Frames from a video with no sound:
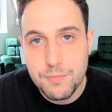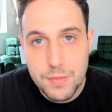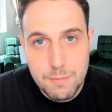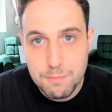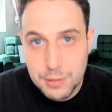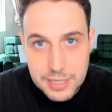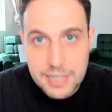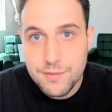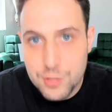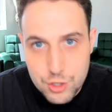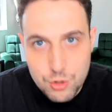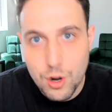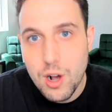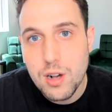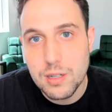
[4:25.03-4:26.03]
believe
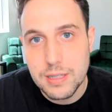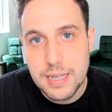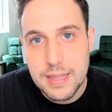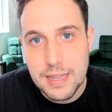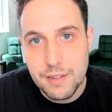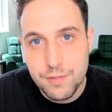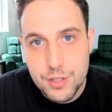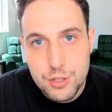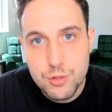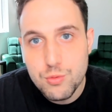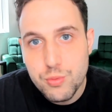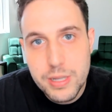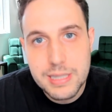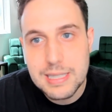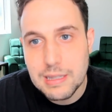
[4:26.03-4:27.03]
strongly that if you
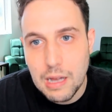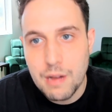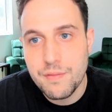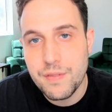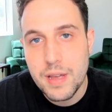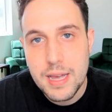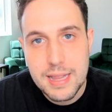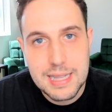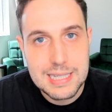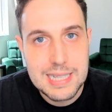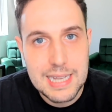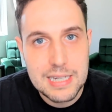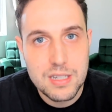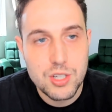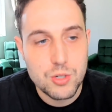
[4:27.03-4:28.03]
really love this
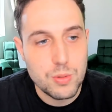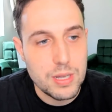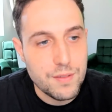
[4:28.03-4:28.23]
industry,